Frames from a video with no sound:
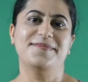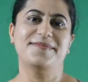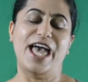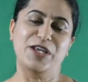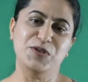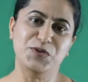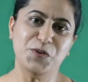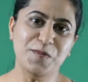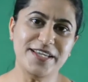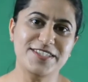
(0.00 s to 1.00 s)
Thank you so
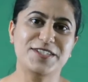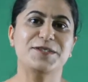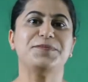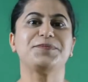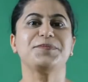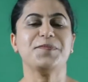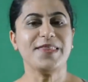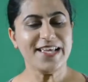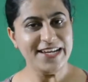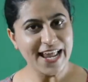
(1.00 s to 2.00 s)
much.
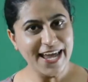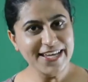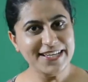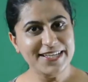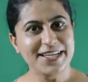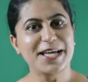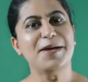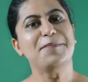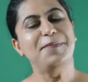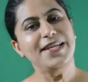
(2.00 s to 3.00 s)
Like,
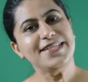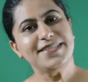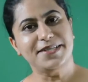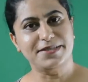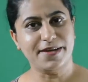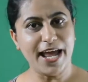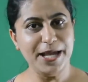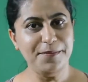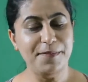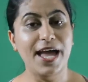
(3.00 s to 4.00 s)
please
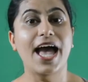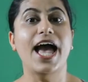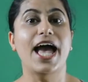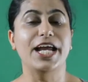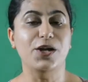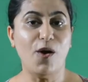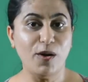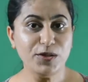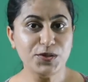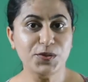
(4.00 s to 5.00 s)
subscribe and
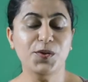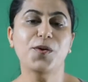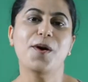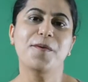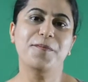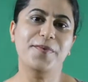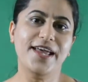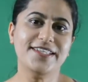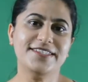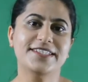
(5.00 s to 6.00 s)
also
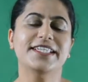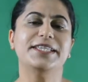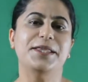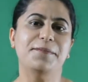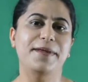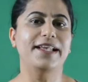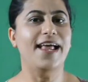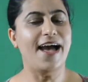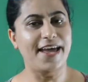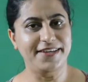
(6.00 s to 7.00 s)
press the bell
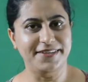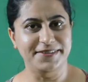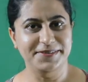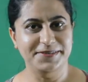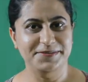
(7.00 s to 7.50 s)
icon.